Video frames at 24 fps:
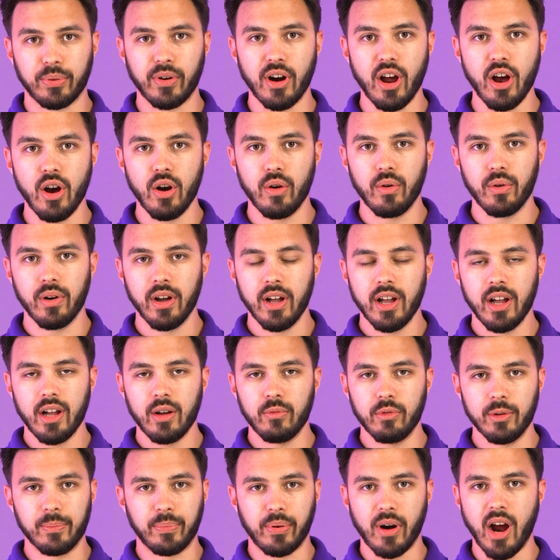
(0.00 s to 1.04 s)
Pro
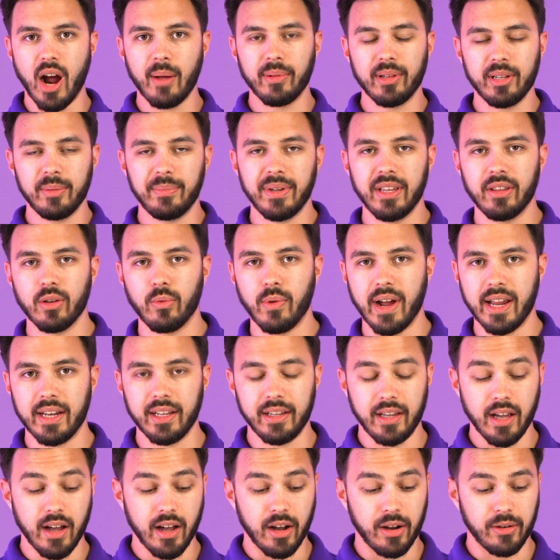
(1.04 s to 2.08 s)
would probably be the way to
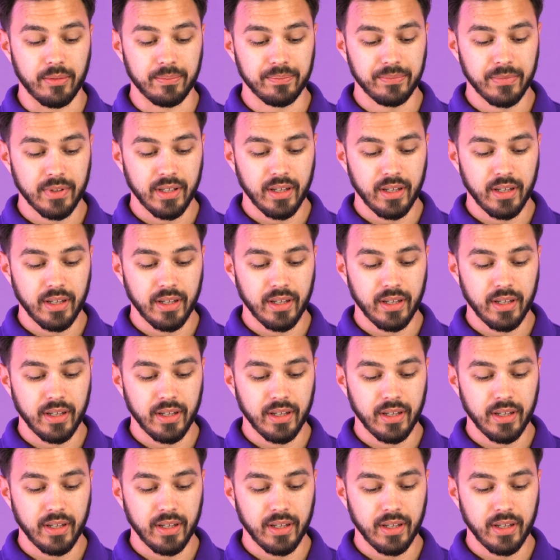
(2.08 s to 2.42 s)
go.